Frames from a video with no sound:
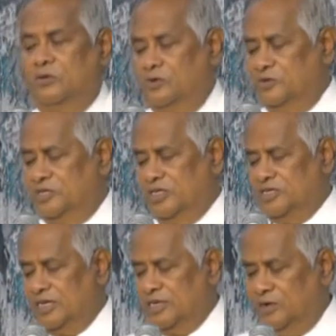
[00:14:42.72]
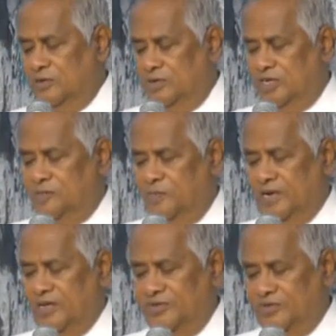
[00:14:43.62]
Go to a secluded
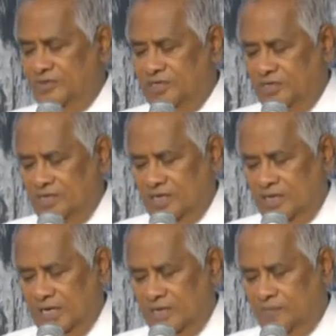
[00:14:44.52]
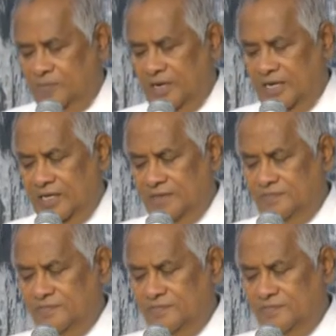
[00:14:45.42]
place and pray.